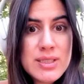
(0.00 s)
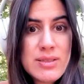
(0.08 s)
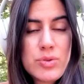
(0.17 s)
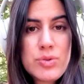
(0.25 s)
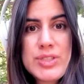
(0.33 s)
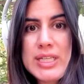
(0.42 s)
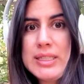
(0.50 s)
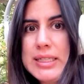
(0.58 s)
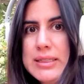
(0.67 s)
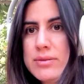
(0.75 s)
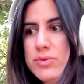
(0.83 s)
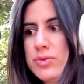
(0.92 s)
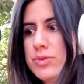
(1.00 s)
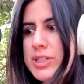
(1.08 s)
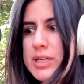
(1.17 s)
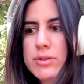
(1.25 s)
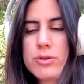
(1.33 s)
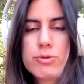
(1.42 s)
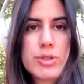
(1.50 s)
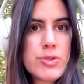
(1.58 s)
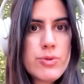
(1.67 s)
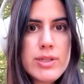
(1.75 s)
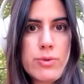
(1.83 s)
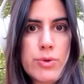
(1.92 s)
to send it, to share your words
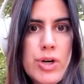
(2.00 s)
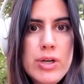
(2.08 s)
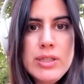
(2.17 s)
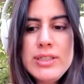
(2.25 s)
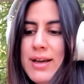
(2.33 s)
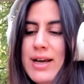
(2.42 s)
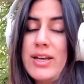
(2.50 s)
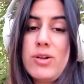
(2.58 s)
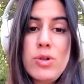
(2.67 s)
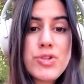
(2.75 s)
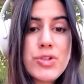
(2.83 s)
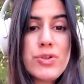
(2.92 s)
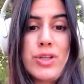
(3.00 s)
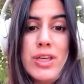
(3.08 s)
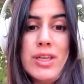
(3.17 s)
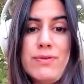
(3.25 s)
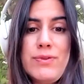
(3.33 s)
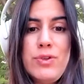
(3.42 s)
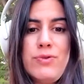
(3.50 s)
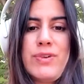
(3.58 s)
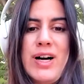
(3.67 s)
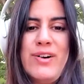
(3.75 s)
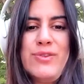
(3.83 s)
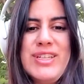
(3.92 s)
with the world. And also, if you
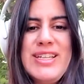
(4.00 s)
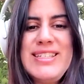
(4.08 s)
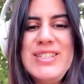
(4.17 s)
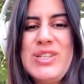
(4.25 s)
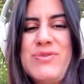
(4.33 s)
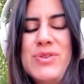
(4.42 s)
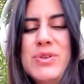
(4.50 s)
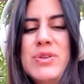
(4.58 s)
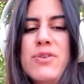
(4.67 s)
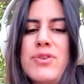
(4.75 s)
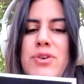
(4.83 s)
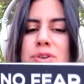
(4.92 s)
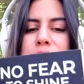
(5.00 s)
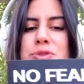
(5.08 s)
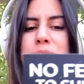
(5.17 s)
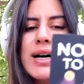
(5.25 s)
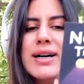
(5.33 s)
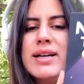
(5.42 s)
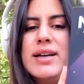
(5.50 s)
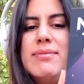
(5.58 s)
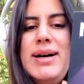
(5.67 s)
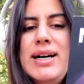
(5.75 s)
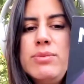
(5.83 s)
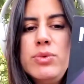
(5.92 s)
found this useful, of course, to buy
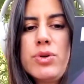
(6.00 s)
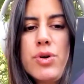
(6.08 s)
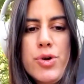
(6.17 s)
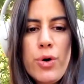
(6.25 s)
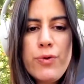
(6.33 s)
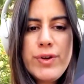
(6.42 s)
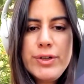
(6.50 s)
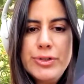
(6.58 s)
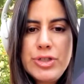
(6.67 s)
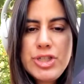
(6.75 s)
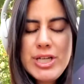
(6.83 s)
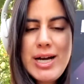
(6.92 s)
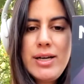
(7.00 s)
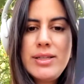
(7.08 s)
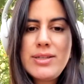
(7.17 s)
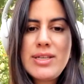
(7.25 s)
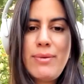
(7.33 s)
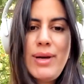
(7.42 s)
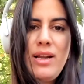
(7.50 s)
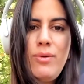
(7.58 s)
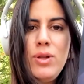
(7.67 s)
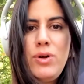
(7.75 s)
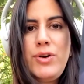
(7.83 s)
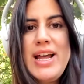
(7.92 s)
my book No Fear to Shine, that's
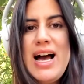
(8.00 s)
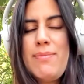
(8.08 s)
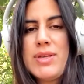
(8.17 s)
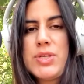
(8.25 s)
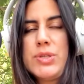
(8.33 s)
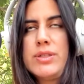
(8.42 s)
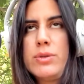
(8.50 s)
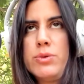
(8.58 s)
available on Amazon. I